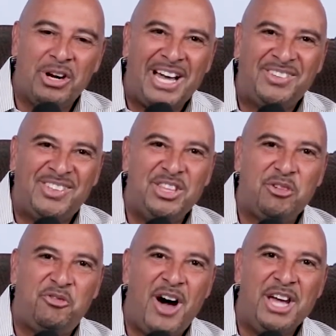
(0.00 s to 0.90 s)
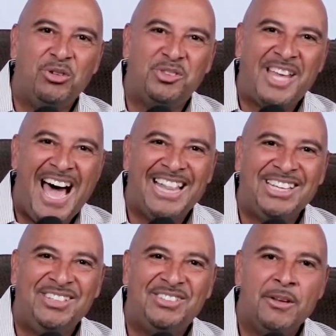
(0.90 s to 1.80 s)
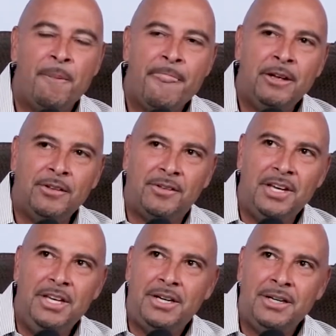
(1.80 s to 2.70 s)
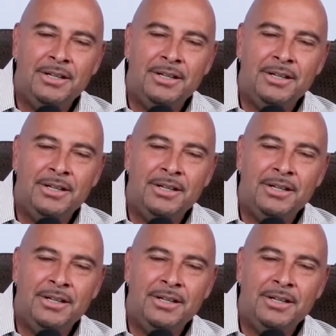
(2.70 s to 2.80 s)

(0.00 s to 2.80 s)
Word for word: I see the final tallies Zeke,